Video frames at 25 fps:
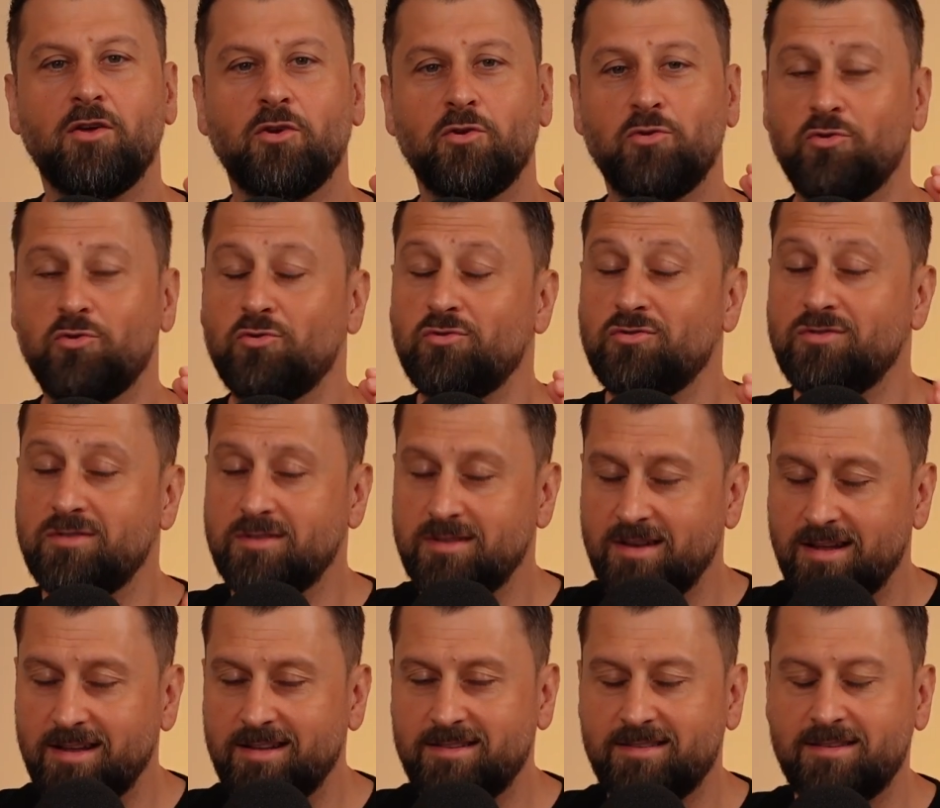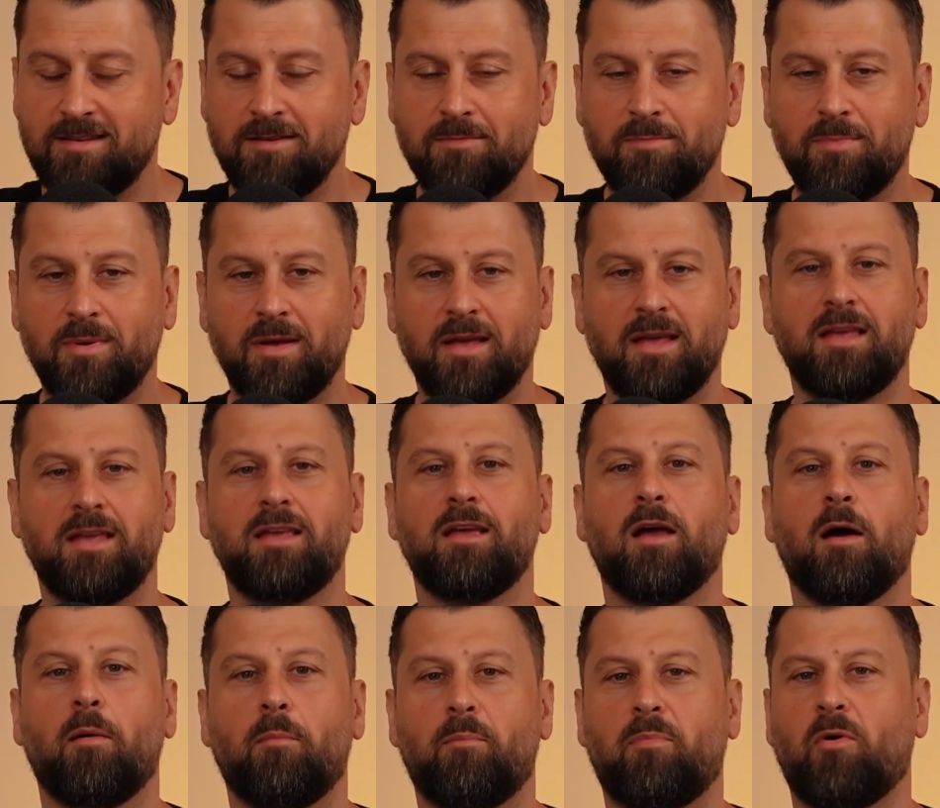You need to
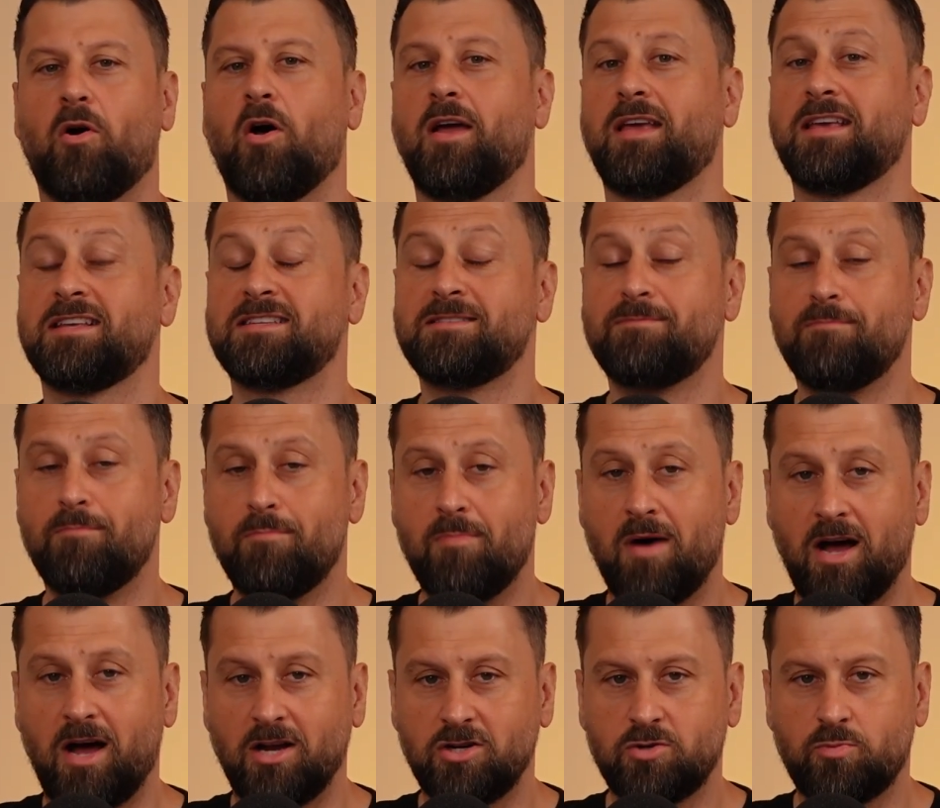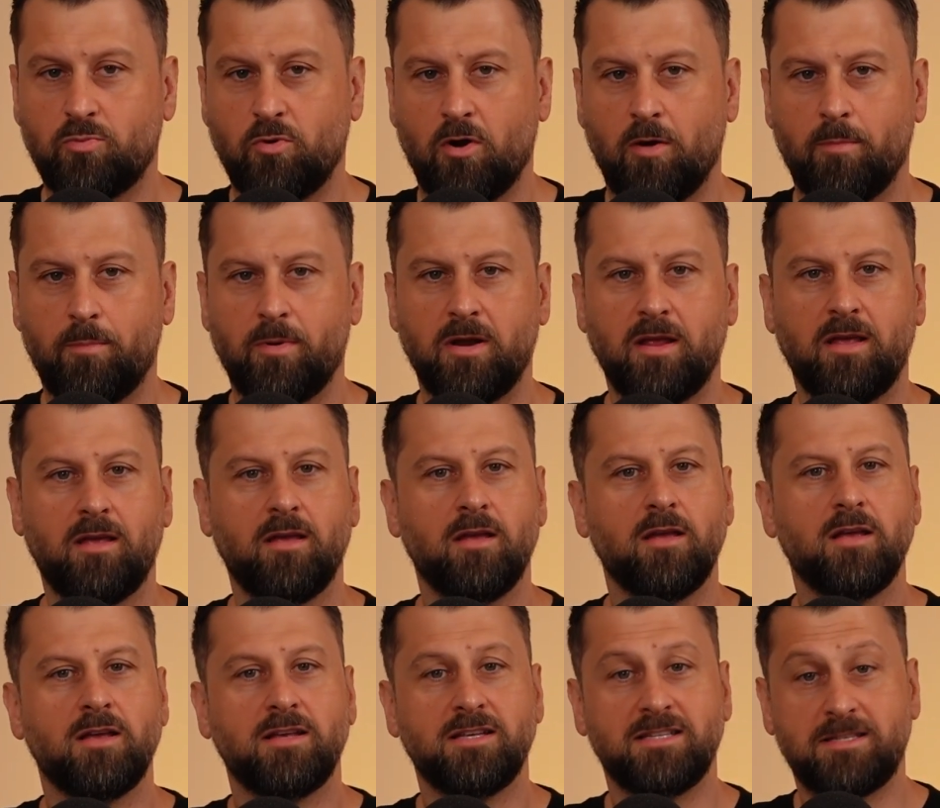be buying as much property,
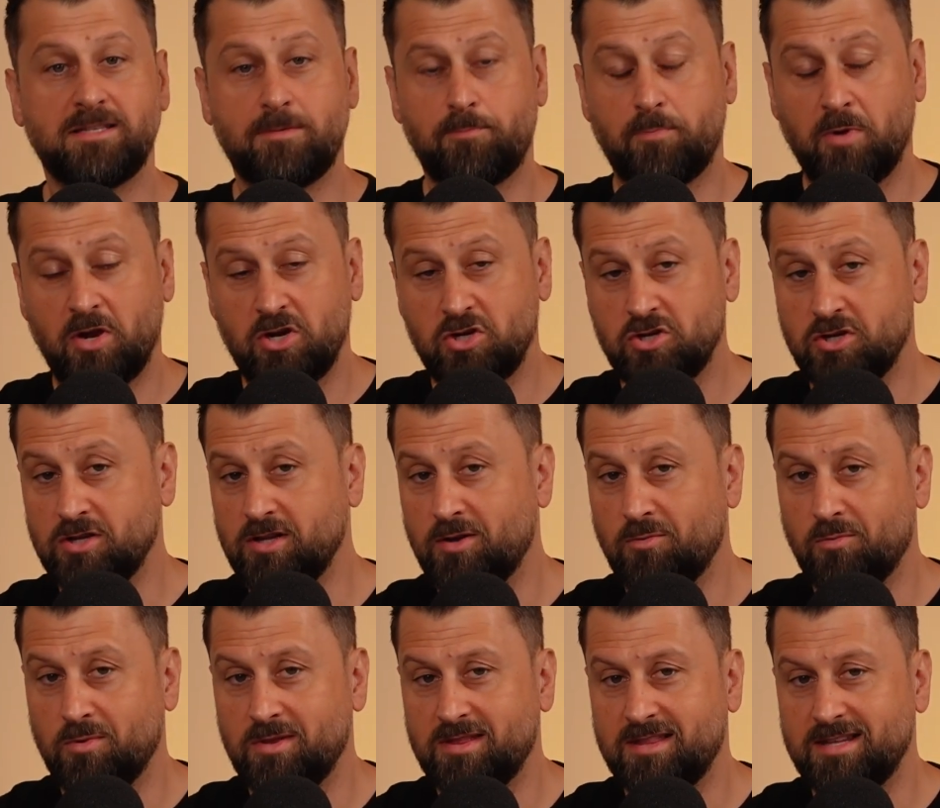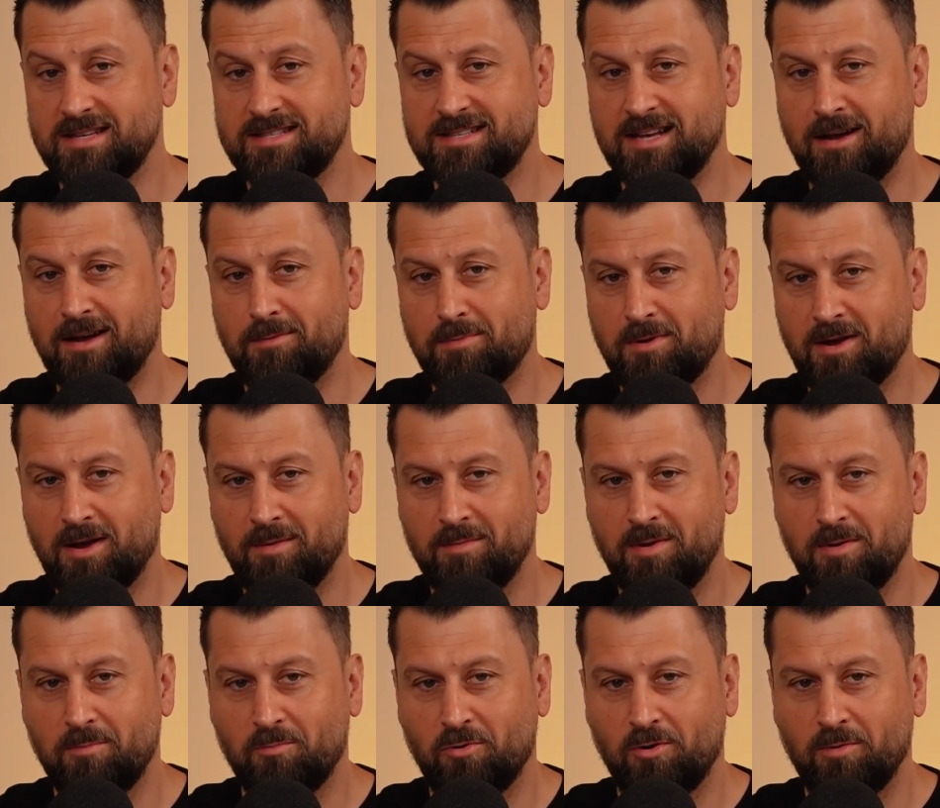especially with this
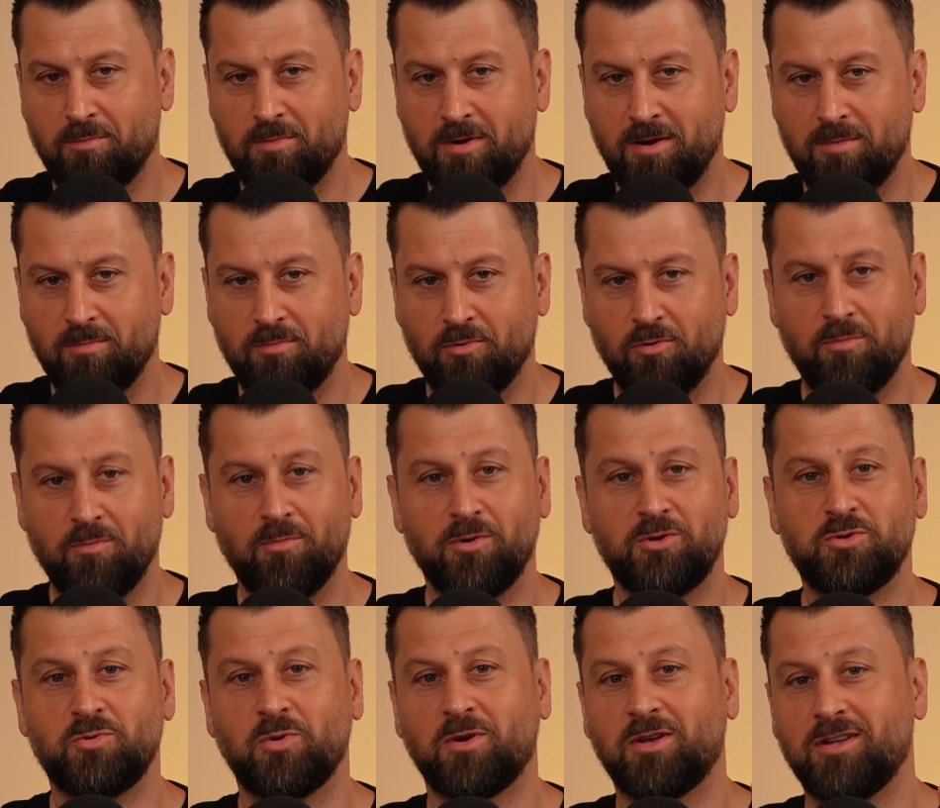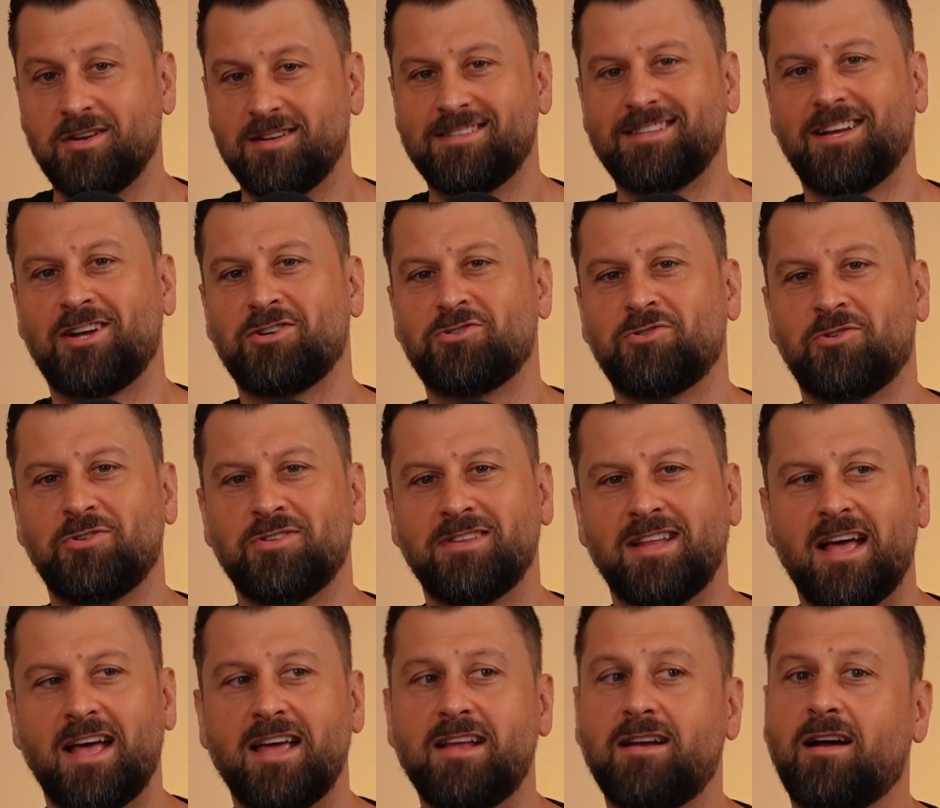upcoming property boom, which we're going to touch on
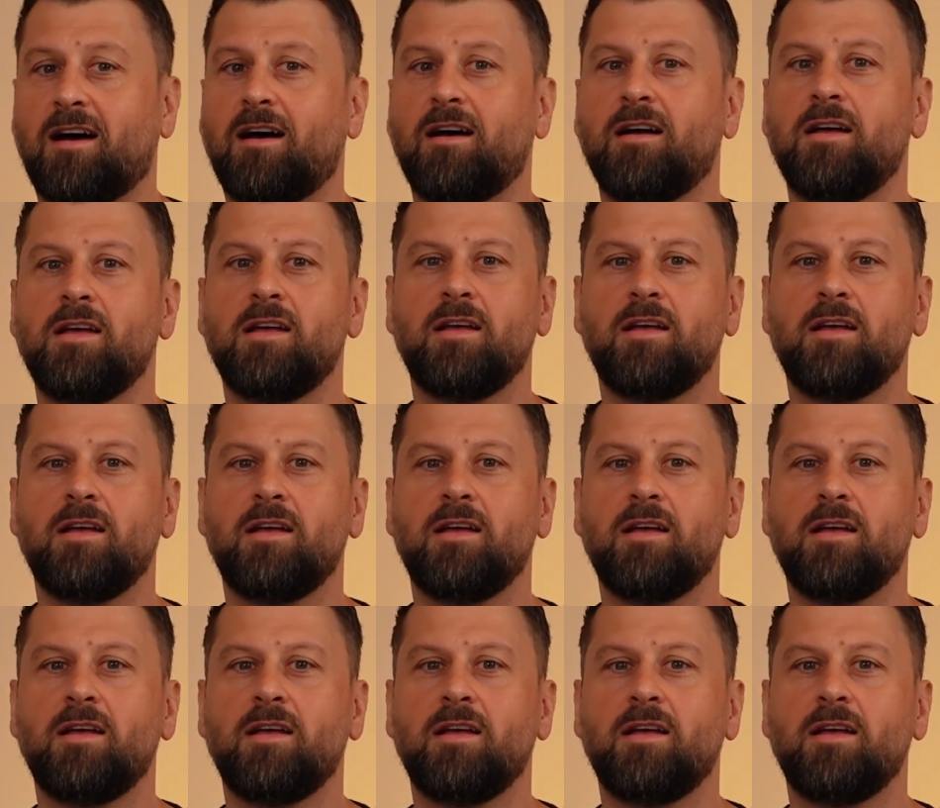later.